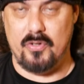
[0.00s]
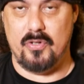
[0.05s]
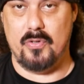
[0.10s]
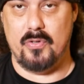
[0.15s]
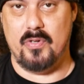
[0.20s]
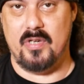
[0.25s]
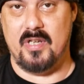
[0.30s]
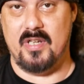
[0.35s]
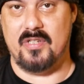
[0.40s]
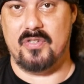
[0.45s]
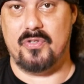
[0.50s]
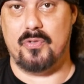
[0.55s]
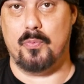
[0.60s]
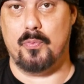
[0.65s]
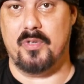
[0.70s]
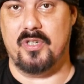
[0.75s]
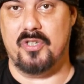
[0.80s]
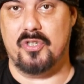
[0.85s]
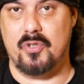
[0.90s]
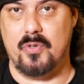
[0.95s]
duty is to
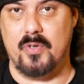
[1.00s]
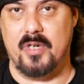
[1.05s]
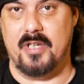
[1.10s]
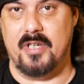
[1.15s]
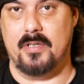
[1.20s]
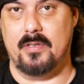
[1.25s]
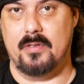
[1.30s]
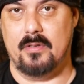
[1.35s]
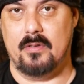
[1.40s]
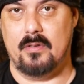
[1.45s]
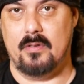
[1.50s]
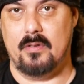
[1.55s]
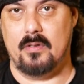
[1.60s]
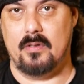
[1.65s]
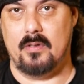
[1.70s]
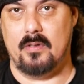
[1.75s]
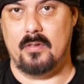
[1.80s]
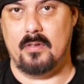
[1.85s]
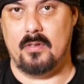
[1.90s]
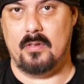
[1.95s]
retreat.
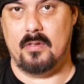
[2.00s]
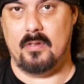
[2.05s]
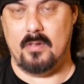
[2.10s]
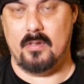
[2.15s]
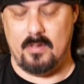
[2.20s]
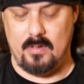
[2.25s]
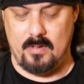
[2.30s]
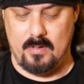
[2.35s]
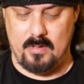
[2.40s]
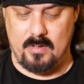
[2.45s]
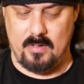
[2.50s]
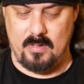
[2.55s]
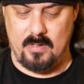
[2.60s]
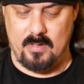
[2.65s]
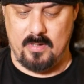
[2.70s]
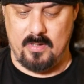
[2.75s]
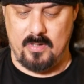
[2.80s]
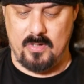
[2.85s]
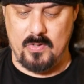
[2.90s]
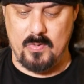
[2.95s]

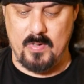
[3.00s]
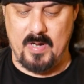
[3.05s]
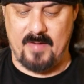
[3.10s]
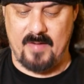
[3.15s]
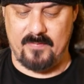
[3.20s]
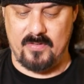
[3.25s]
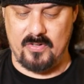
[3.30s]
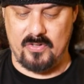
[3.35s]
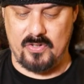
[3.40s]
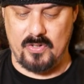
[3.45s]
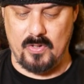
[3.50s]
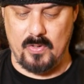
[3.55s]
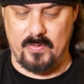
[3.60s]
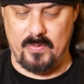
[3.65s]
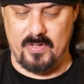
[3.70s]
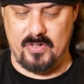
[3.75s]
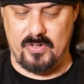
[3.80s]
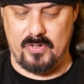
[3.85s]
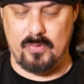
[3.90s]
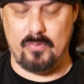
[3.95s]
You have to show
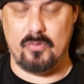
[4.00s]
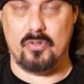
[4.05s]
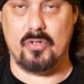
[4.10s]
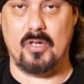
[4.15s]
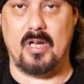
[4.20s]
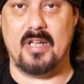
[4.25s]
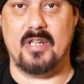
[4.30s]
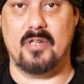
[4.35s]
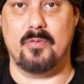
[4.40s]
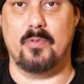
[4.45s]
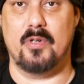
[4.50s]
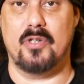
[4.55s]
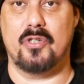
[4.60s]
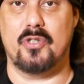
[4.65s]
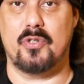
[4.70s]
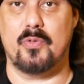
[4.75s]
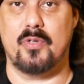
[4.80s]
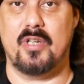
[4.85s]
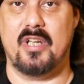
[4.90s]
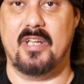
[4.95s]
that you try to
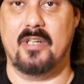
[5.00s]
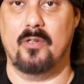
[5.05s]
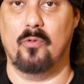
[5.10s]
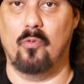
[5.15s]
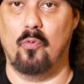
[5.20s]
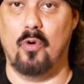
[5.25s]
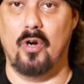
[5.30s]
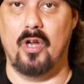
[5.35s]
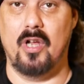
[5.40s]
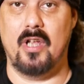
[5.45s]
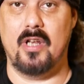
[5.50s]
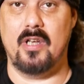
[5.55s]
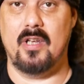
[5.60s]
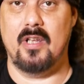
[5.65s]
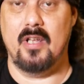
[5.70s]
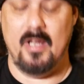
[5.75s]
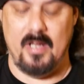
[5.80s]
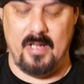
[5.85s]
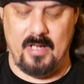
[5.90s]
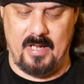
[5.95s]
retreat and run
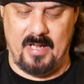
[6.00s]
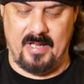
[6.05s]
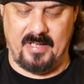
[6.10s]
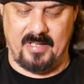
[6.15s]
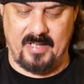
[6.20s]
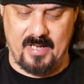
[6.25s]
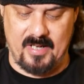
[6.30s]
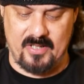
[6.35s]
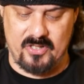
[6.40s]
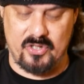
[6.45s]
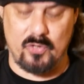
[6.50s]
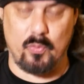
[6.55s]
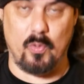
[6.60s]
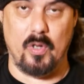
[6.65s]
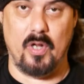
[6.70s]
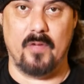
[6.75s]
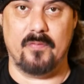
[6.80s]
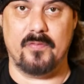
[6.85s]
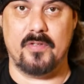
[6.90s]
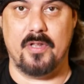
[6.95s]
and catch
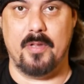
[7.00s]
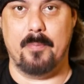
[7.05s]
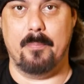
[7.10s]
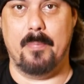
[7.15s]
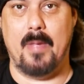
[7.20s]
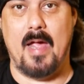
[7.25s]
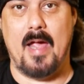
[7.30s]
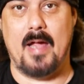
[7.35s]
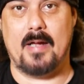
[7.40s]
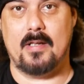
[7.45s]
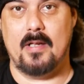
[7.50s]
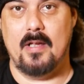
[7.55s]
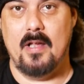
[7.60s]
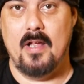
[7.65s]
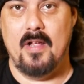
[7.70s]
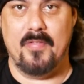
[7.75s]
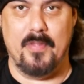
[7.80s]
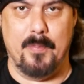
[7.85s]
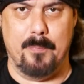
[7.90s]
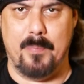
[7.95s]
12 to the back
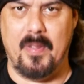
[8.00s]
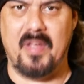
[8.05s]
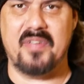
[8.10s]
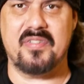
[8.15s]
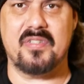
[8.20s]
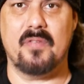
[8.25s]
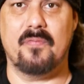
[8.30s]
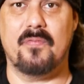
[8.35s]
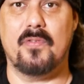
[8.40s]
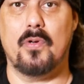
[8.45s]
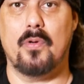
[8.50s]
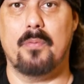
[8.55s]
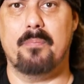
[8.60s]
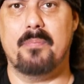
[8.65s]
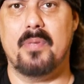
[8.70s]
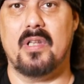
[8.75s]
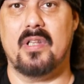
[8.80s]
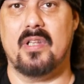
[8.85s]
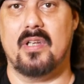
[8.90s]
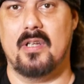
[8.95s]
the best of your
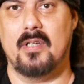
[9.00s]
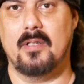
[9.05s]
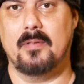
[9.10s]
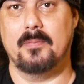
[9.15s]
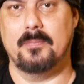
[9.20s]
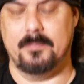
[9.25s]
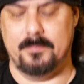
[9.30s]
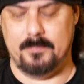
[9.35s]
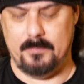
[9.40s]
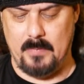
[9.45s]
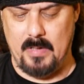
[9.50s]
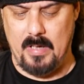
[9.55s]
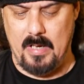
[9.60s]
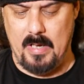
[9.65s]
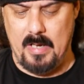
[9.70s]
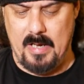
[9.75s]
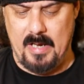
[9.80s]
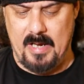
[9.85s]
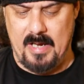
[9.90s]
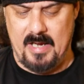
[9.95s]
ability.
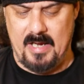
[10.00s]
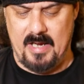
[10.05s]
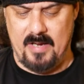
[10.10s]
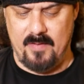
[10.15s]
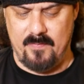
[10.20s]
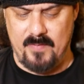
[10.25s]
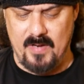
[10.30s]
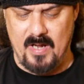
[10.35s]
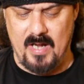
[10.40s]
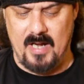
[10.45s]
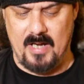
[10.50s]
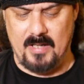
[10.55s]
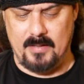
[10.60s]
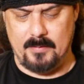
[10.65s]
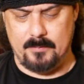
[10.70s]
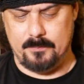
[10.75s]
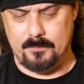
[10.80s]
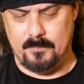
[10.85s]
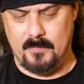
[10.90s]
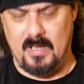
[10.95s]
If
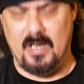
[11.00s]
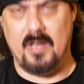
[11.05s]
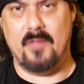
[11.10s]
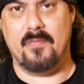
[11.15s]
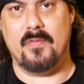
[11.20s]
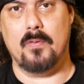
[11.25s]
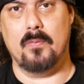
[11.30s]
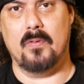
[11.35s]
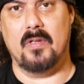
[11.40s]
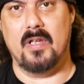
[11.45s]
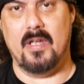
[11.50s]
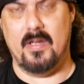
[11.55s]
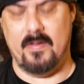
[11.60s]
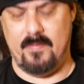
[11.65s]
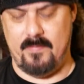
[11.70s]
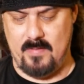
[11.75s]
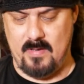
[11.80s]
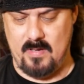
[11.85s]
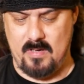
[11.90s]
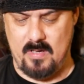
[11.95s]
not, if you
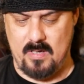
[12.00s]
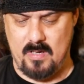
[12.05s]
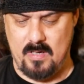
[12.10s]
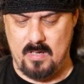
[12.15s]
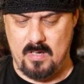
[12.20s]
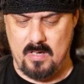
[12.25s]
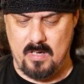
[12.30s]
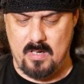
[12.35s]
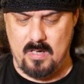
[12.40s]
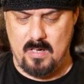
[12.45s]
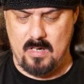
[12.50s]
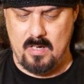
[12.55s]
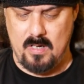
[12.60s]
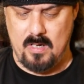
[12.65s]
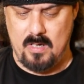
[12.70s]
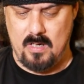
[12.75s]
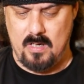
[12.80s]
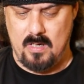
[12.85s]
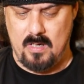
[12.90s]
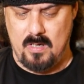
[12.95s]
live
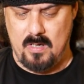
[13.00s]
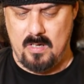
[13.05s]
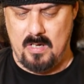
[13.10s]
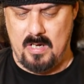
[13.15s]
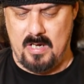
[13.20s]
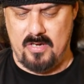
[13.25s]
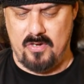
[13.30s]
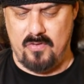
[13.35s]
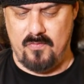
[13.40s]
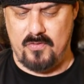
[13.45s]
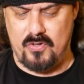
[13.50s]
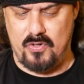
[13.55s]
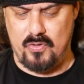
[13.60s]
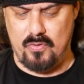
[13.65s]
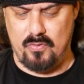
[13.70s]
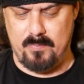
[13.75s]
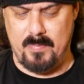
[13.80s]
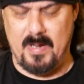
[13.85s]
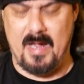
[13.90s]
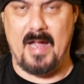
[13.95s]
and you
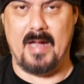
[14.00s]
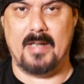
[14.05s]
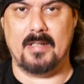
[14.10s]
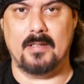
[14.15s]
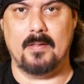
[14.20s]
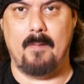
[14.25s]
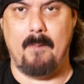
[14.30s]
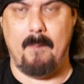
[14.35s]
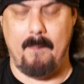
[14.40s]
shoot back,